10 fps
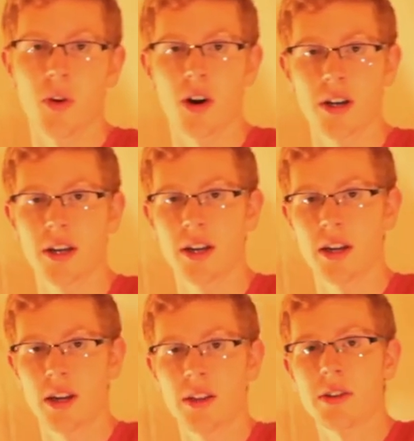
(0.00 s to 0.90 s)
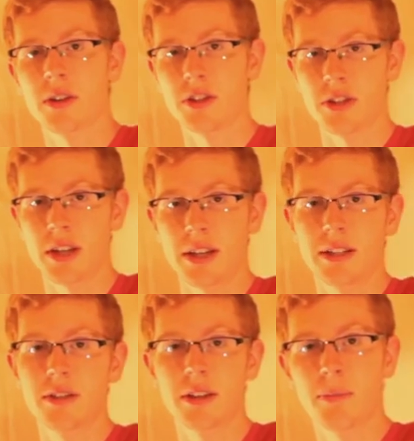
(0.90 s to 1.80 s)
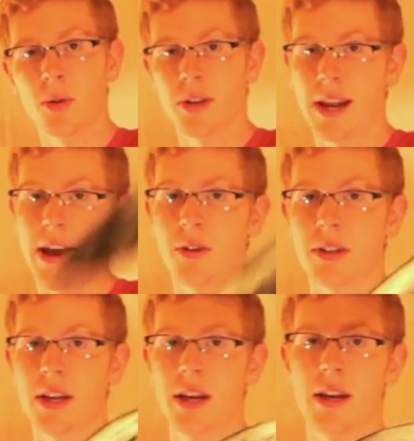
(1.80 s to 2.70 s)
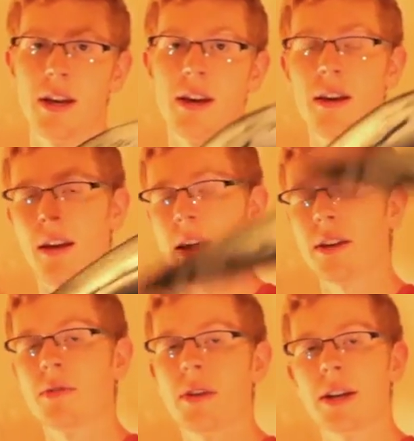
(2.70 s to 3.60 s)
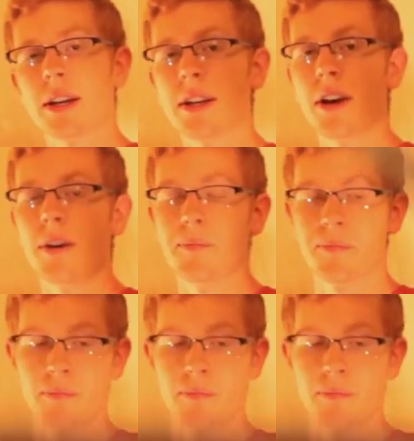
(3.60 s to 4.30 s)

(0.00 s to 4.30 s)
walk and then you can just easily pull it out and you're ready to go.